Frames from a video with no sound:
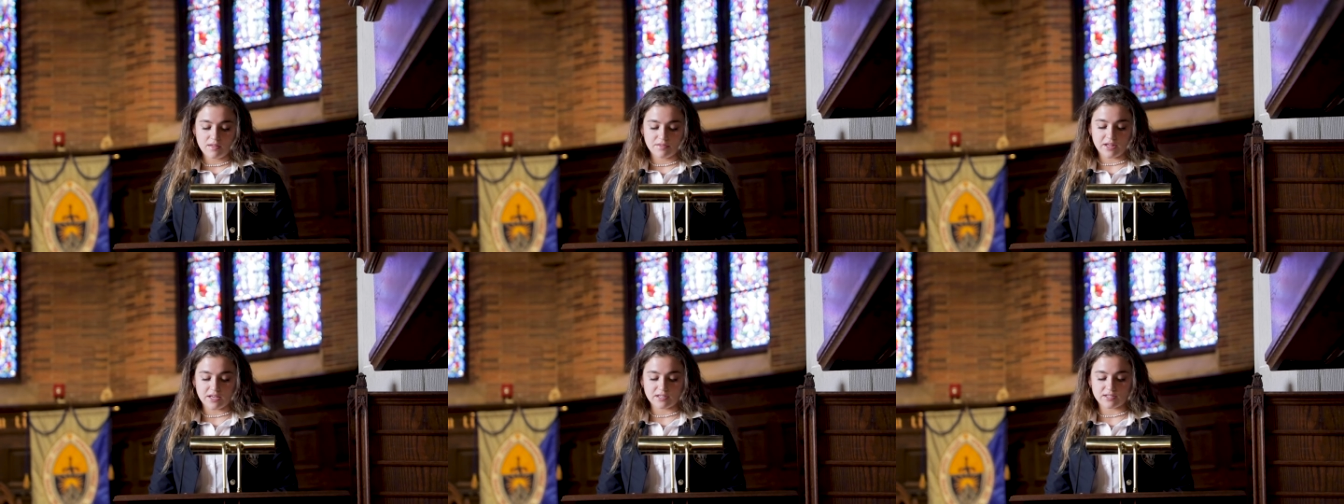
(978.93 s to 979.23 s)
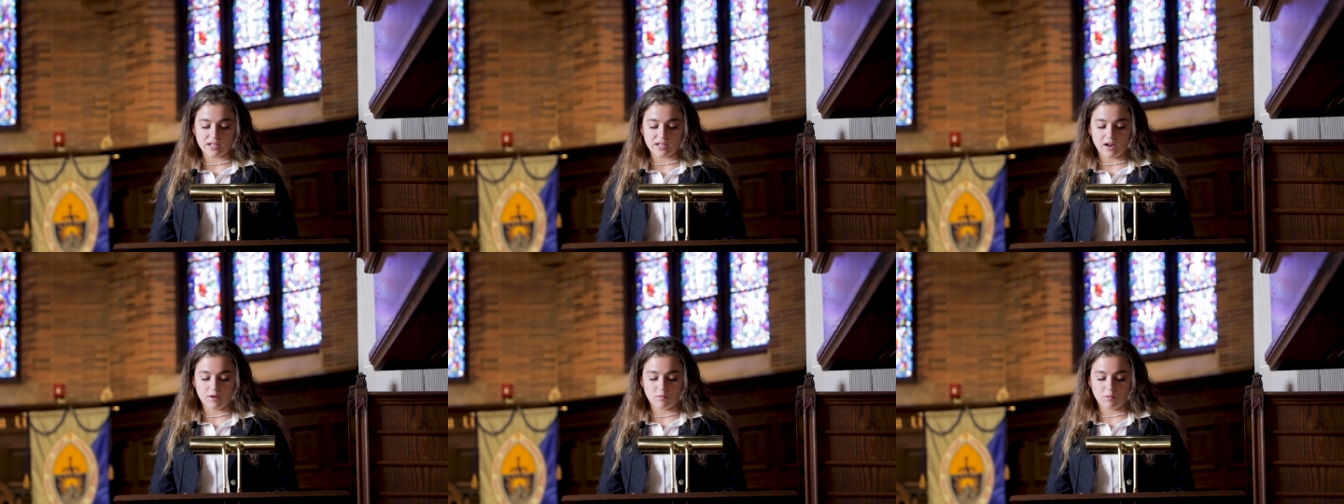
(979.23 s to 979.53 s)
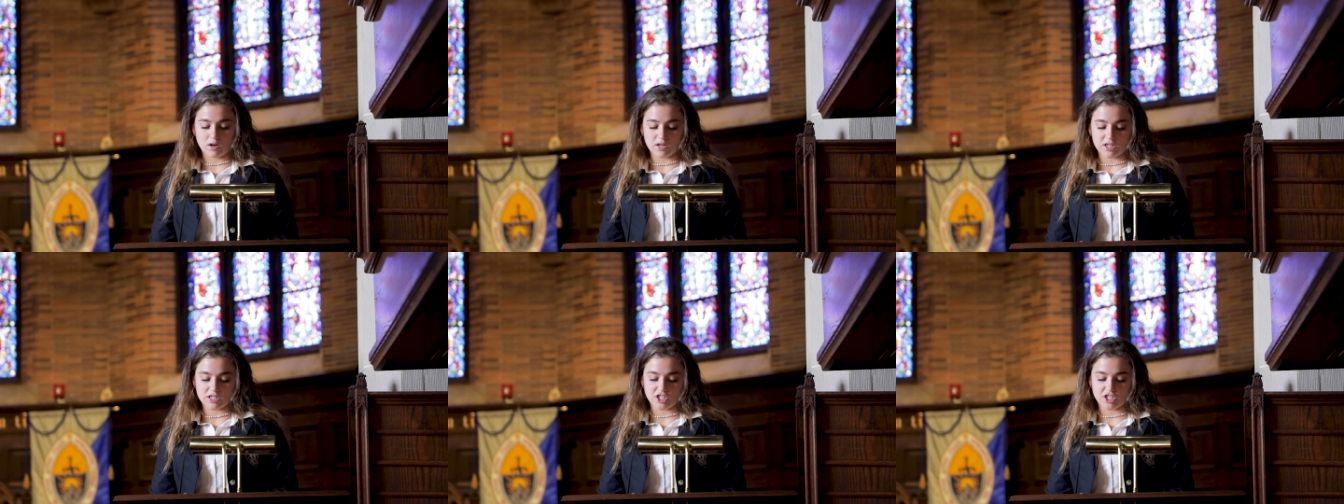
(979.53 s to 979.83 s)
things that I
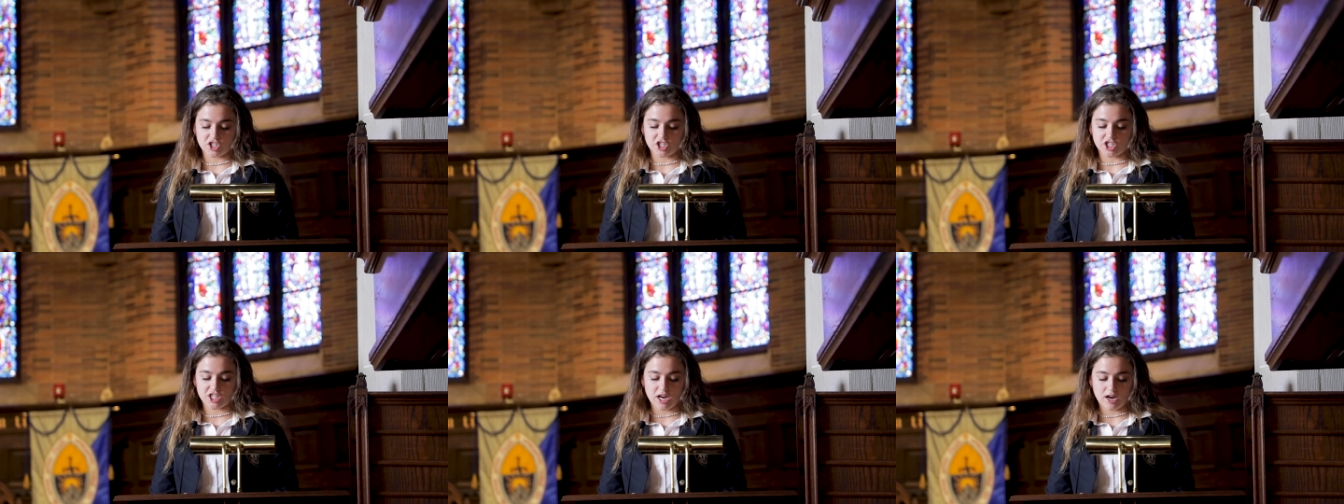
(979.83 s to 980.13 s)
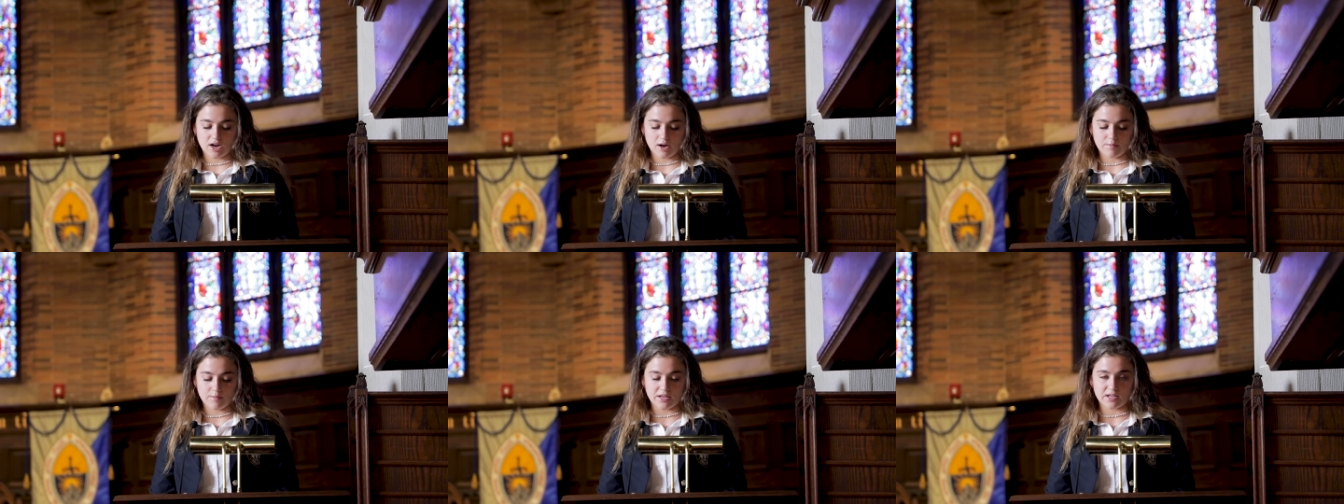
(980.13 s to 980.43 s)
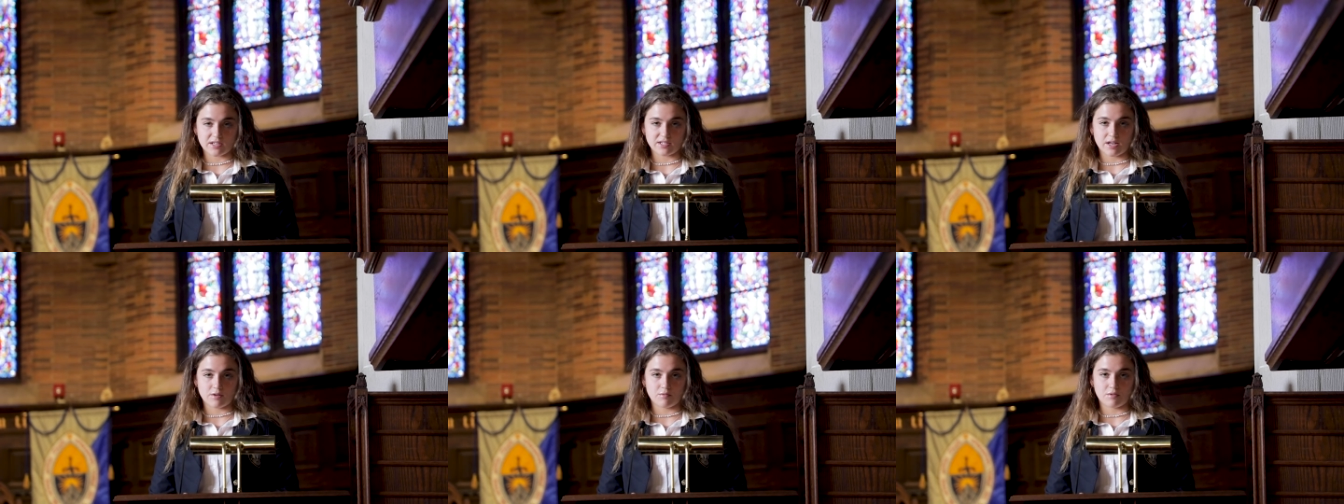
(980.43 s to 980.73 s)
wanted to share
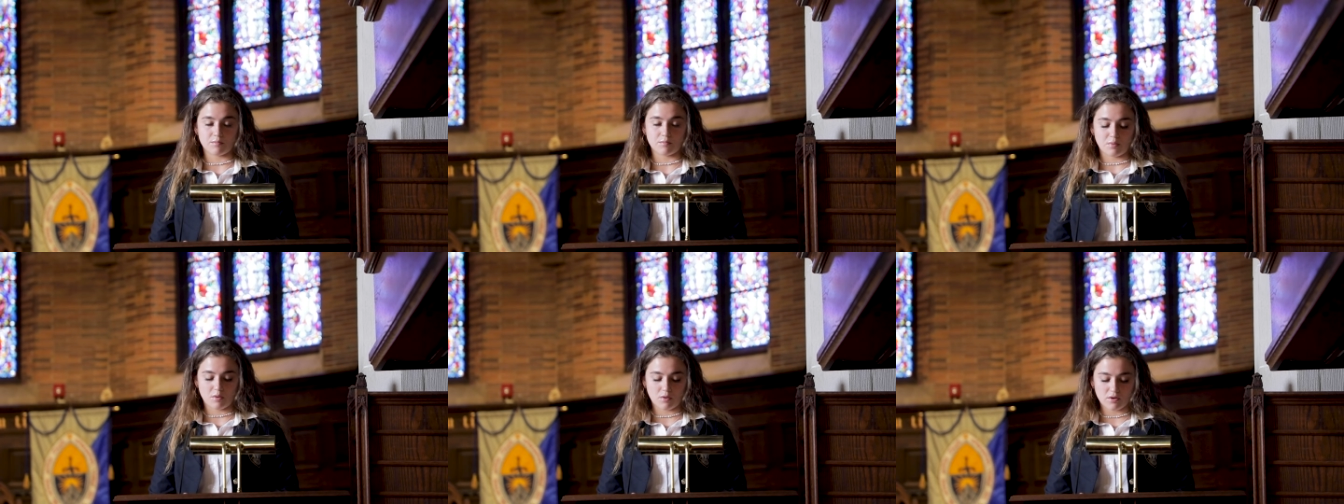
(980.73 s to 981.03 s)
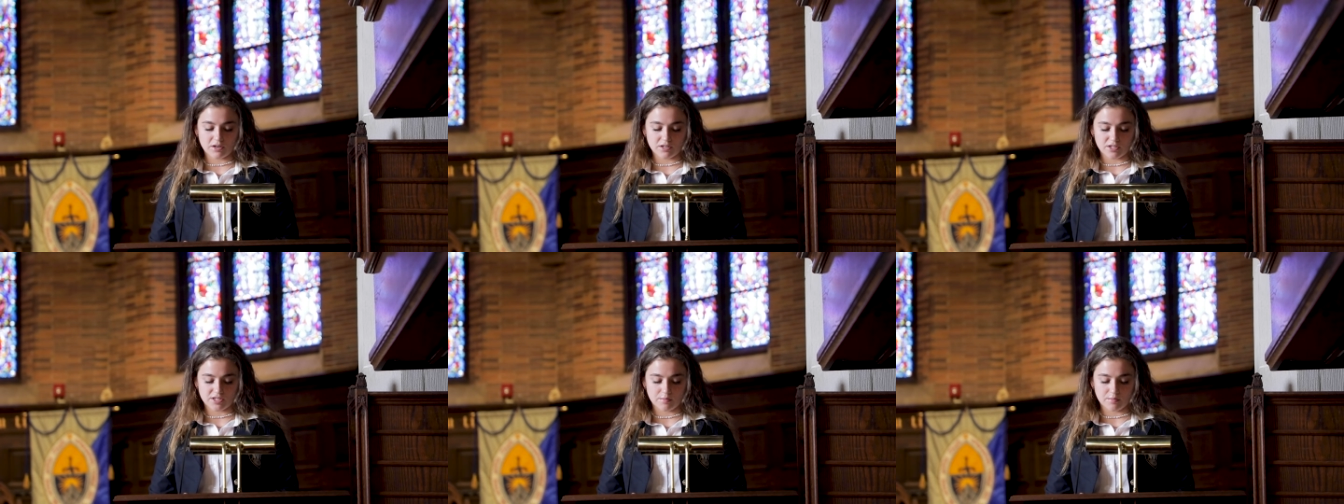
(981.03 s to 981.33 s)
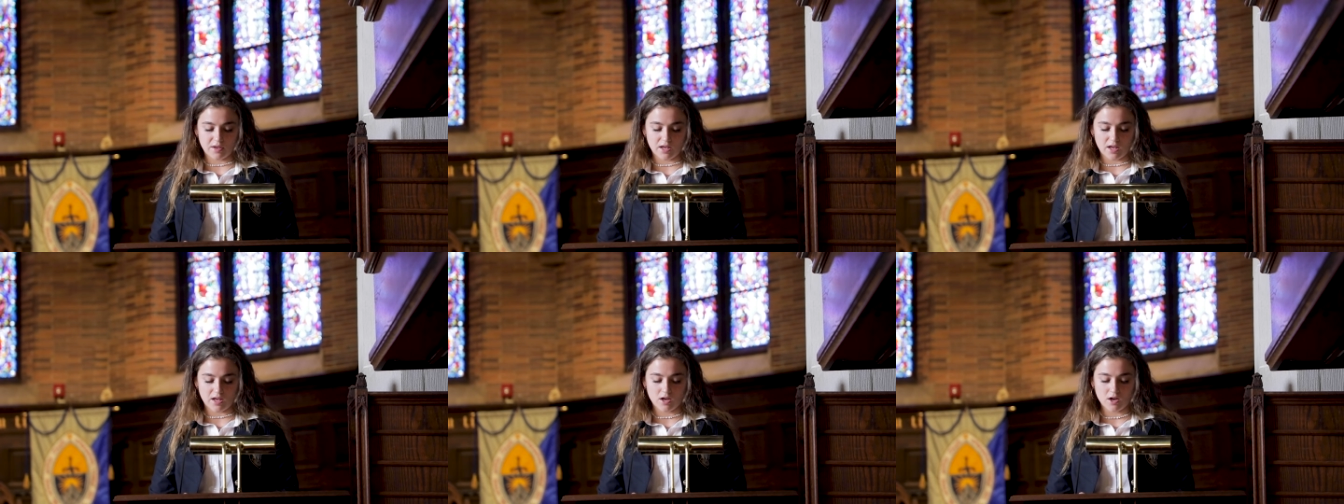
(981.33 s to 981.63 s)
because they were important to
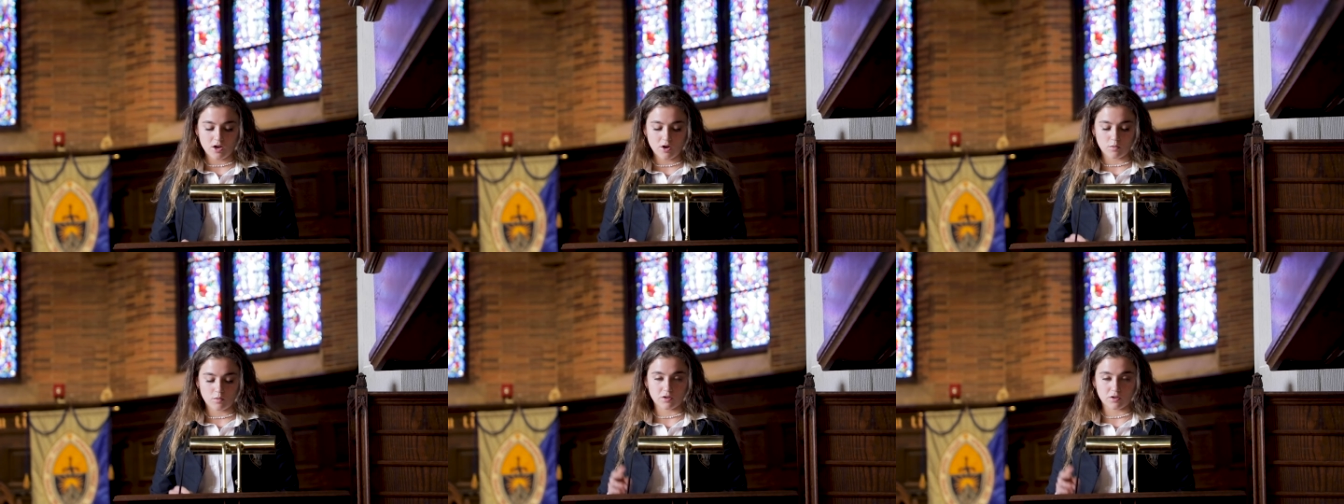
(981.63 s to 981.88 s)
me,